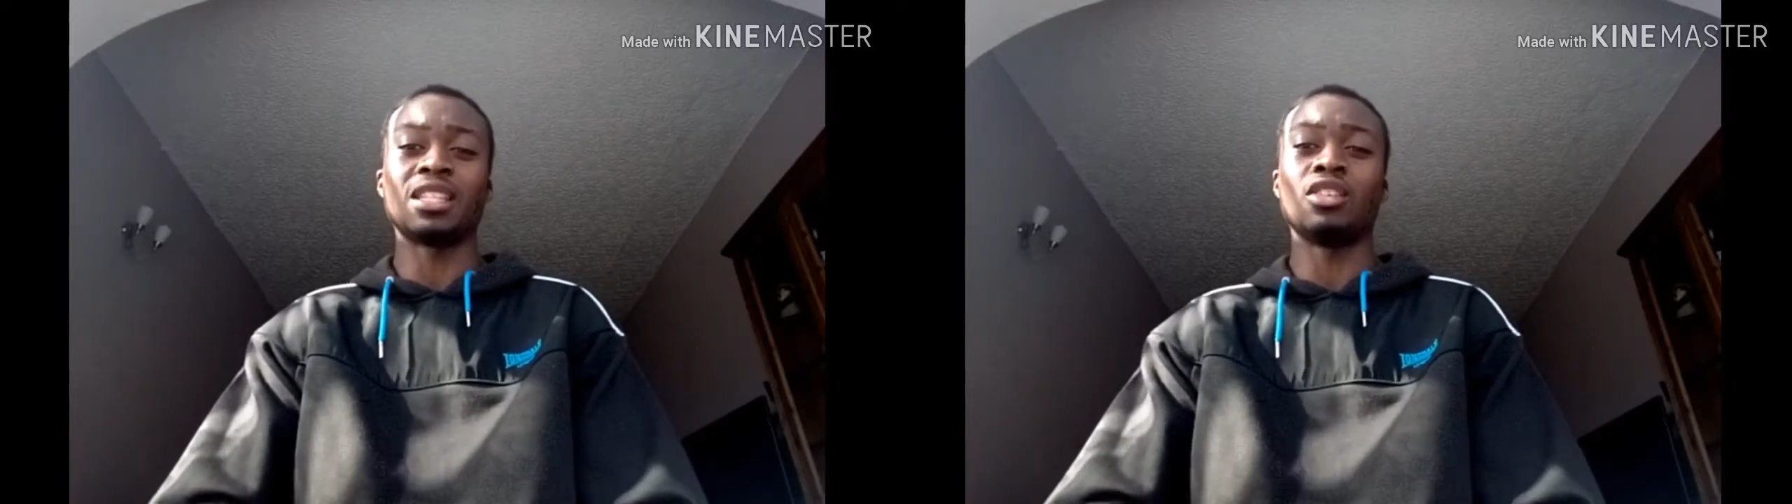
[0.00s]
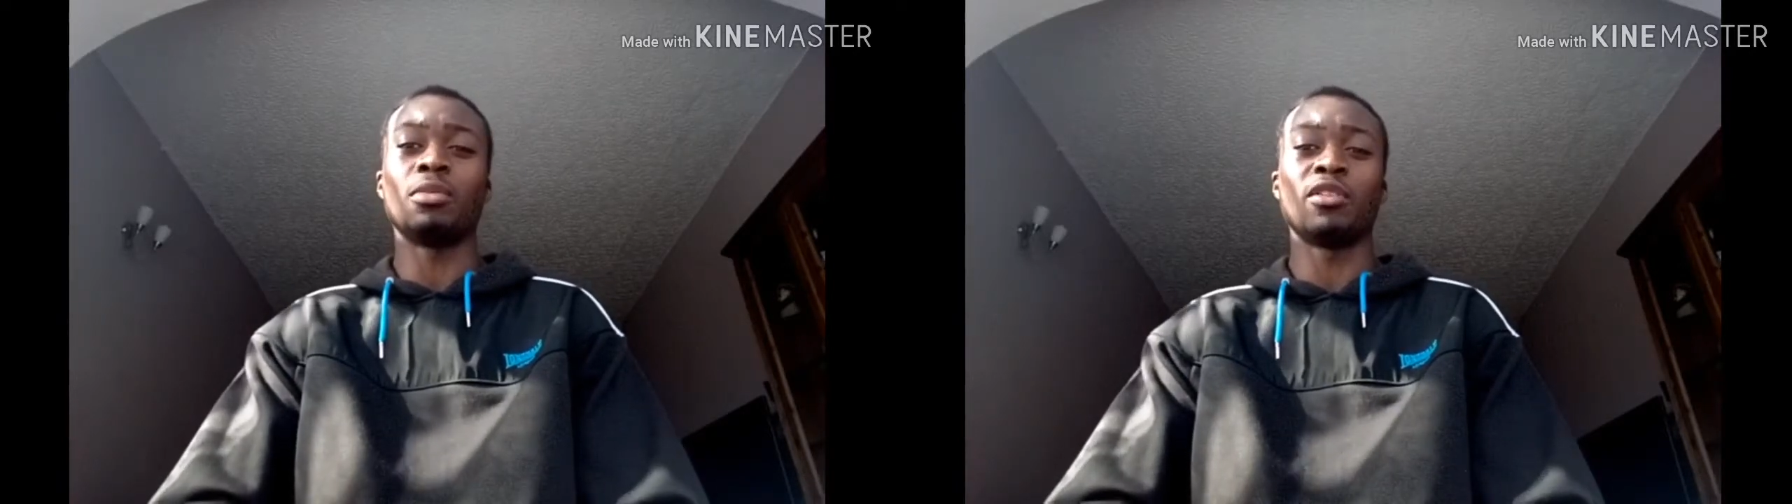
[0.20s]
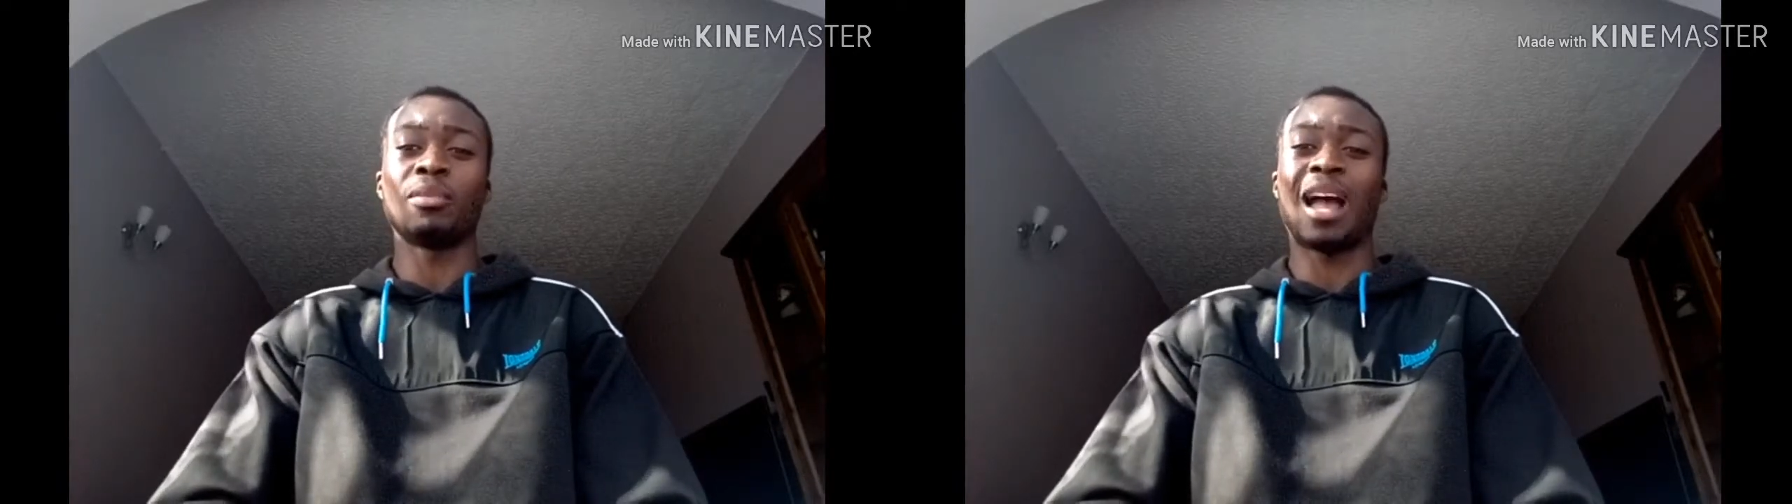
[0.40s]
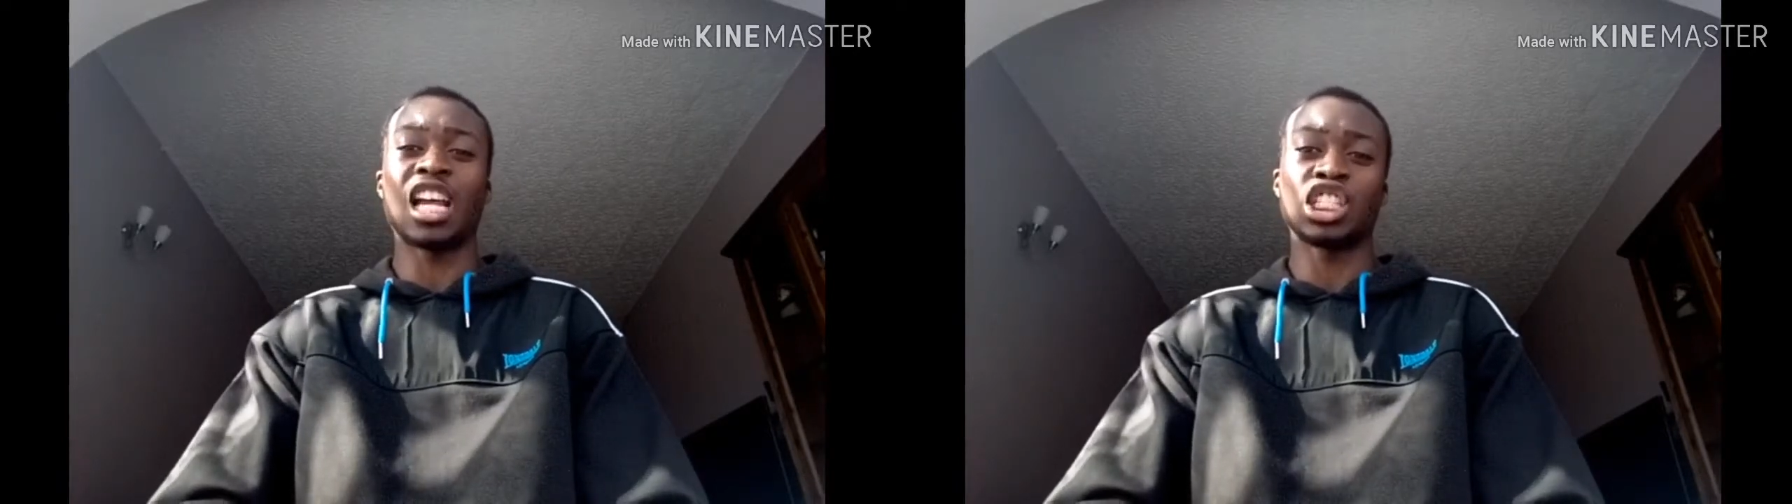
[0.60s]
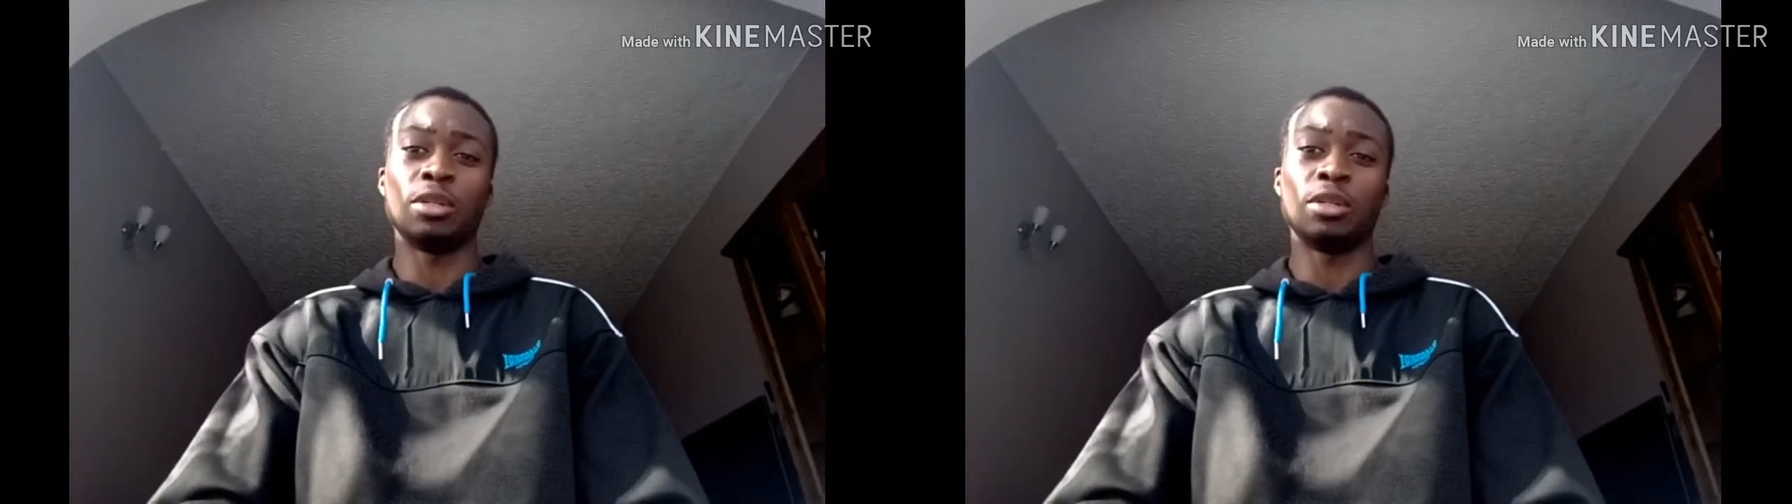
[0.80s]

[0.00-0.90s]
and it'll be from Ashley